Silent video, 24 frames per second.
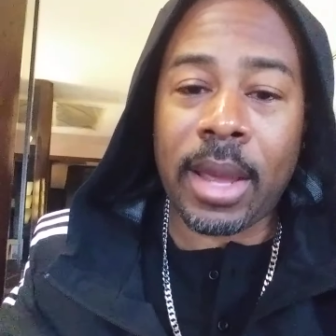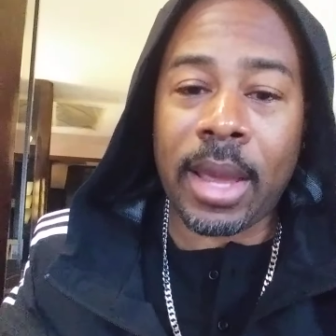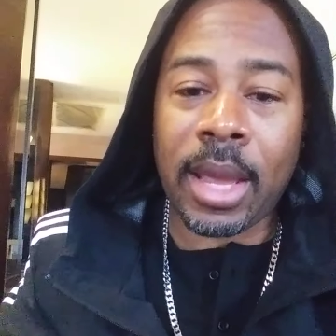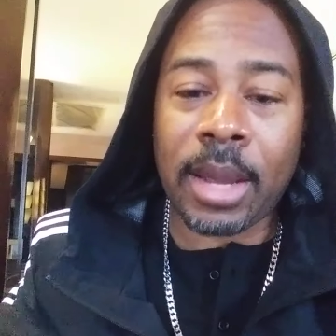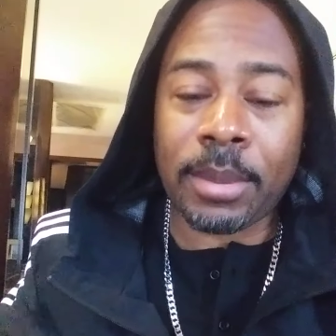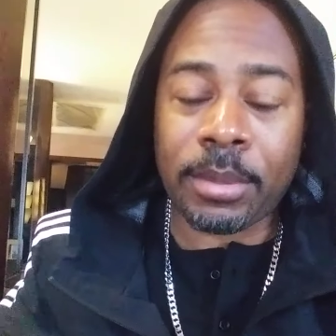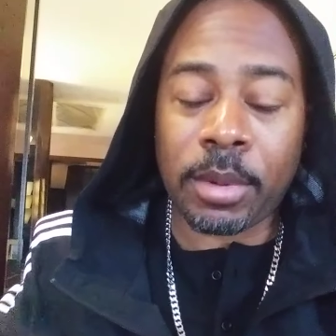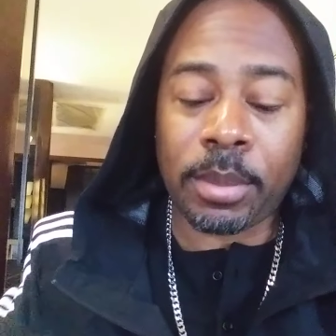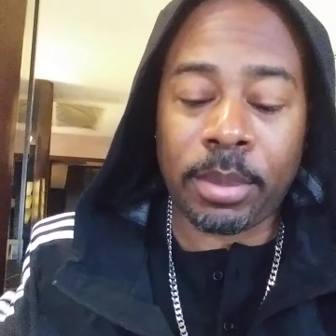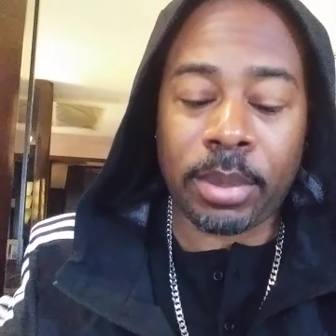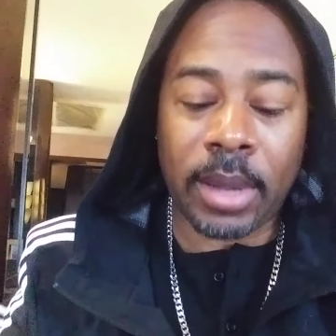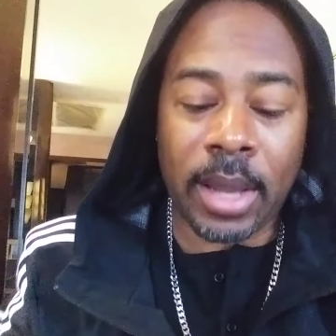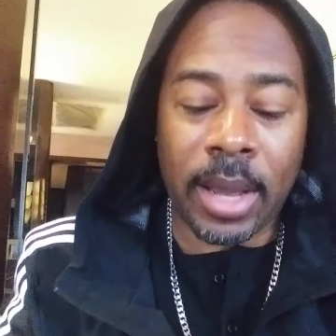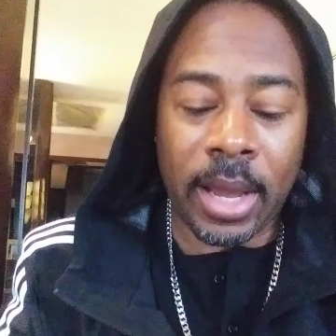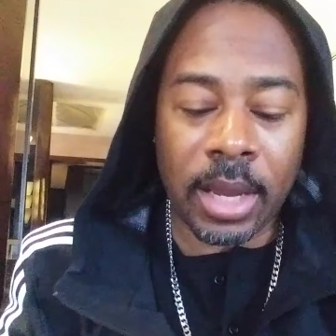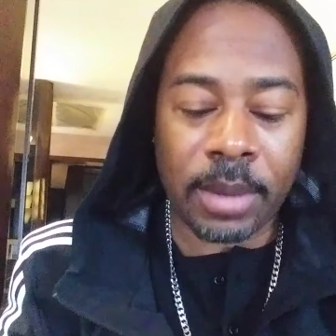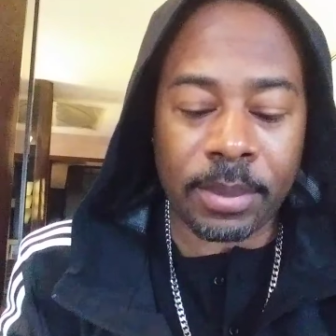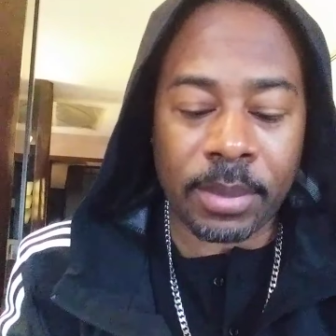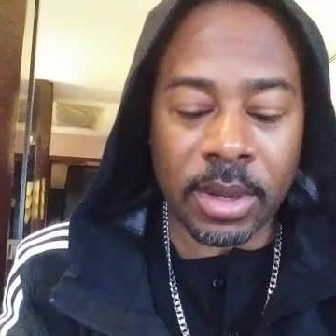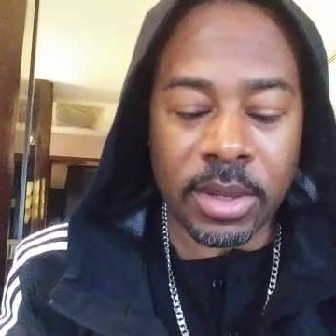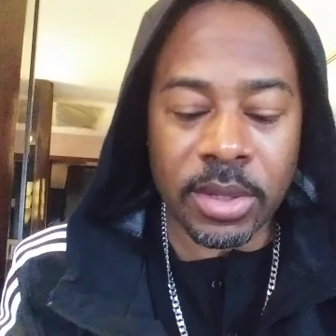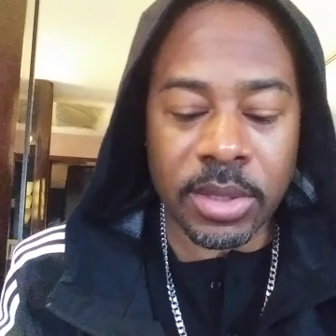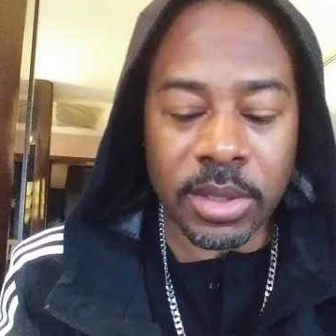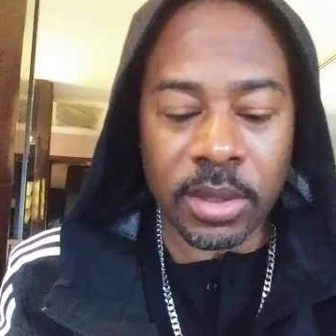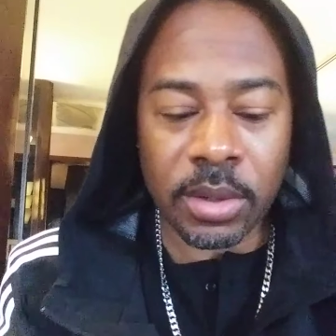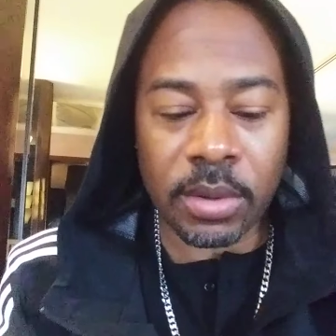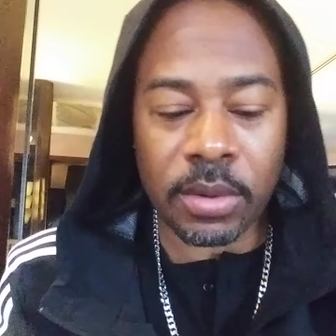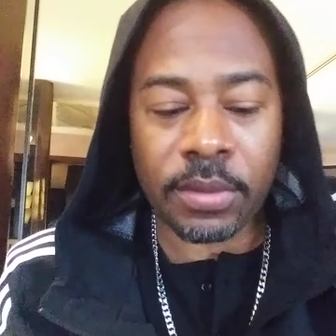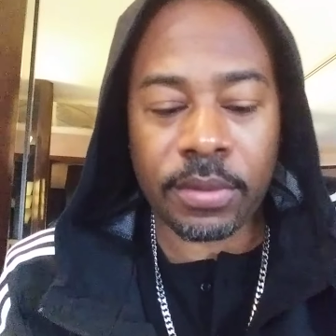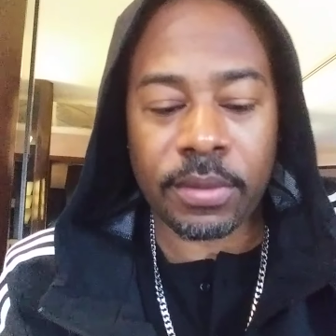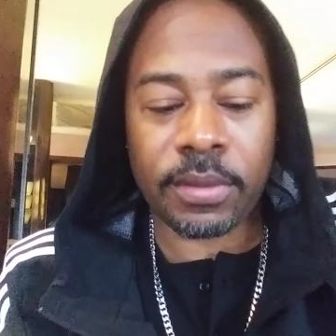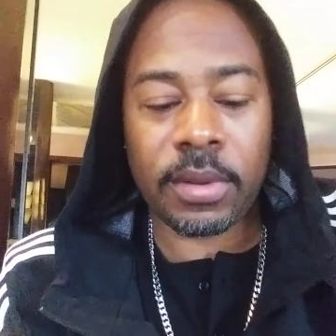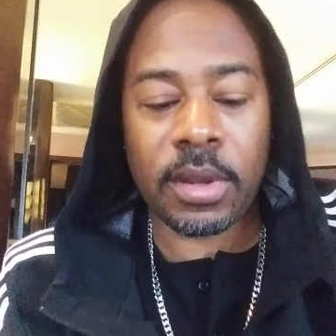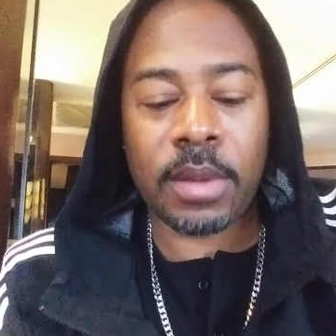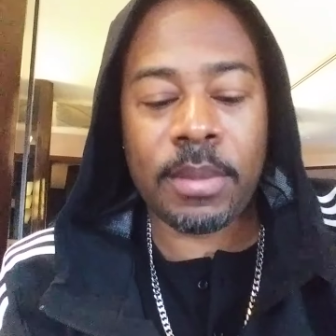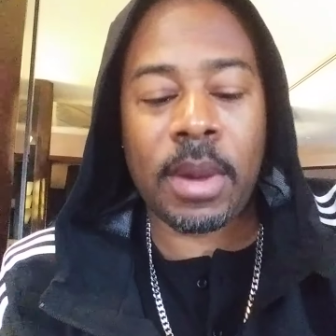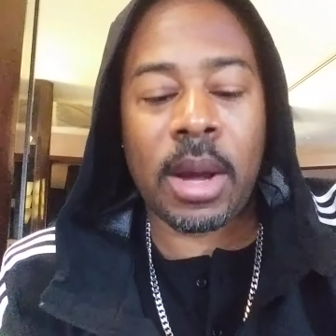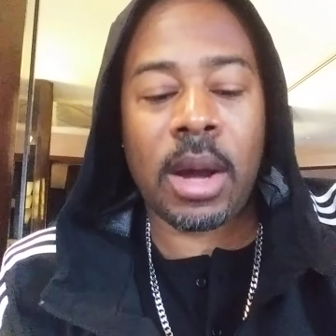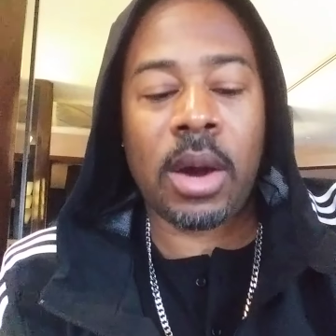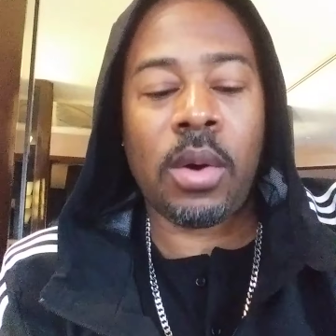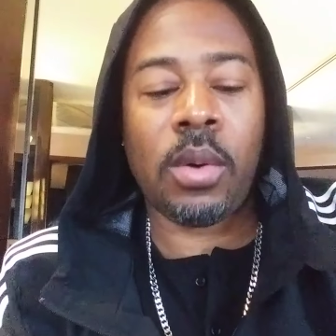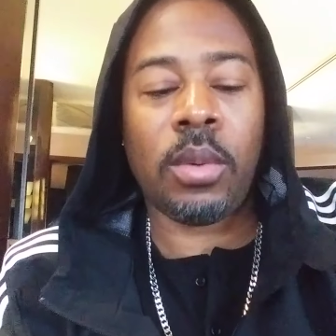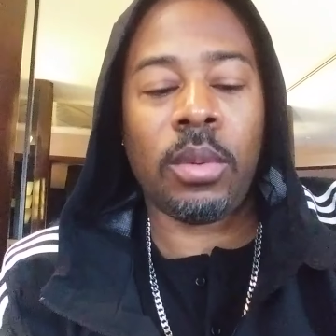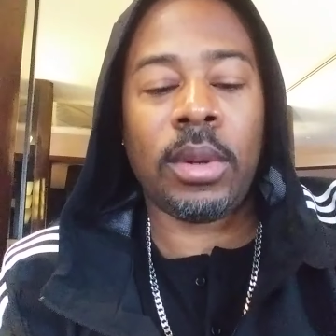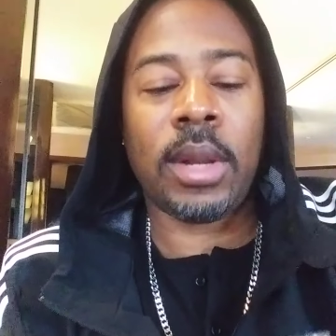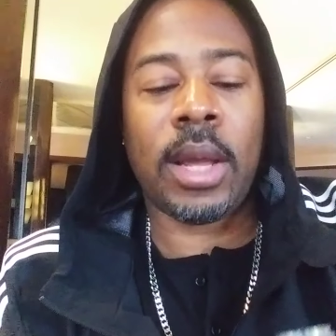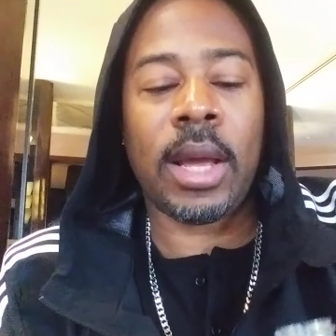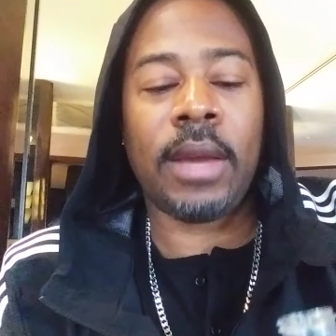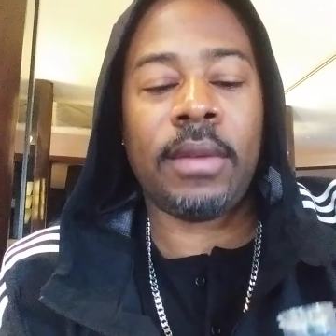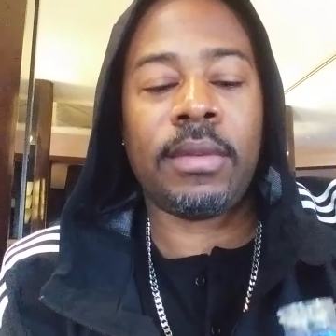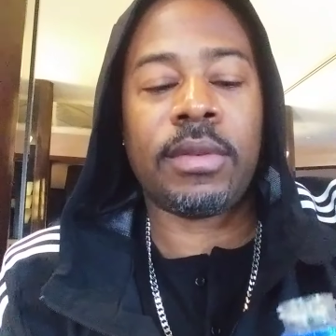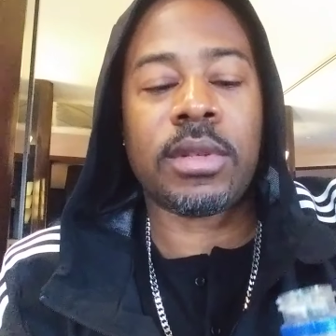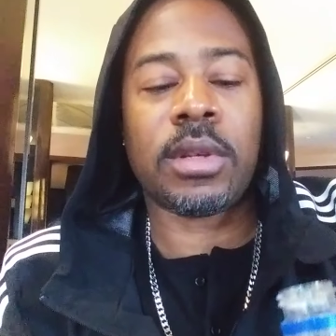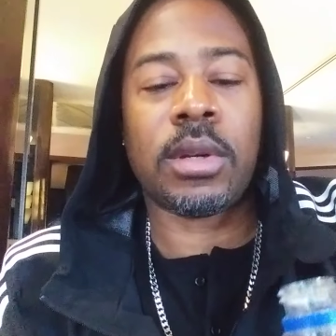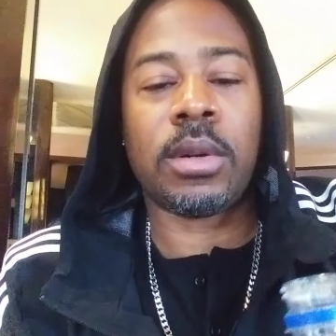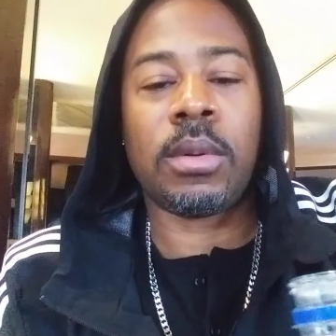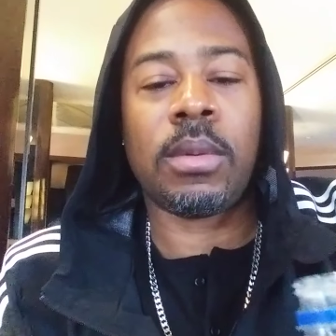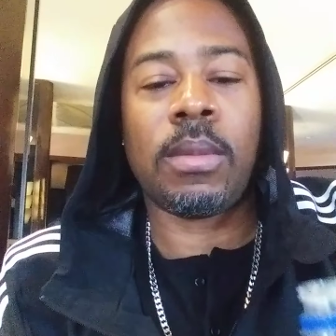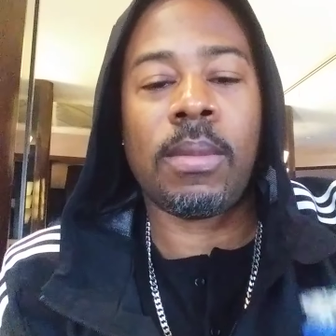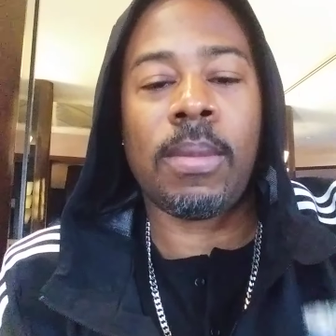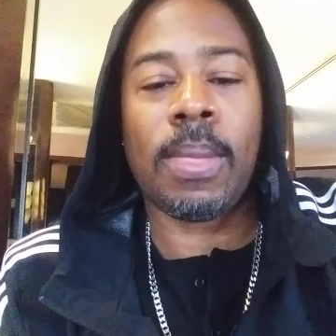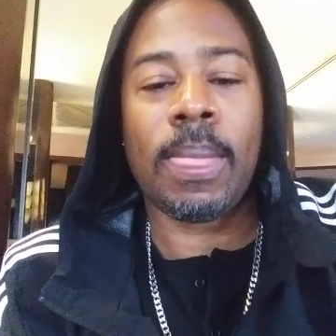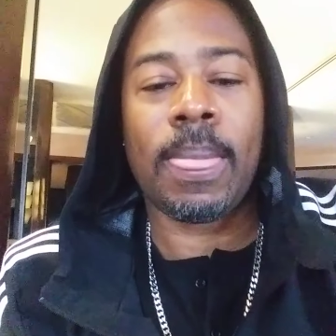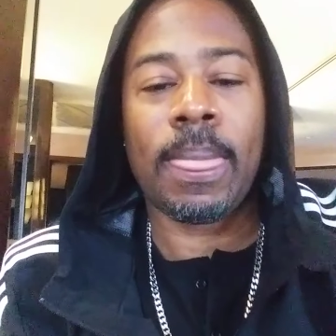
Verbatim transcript: I am applying myself in my own life. So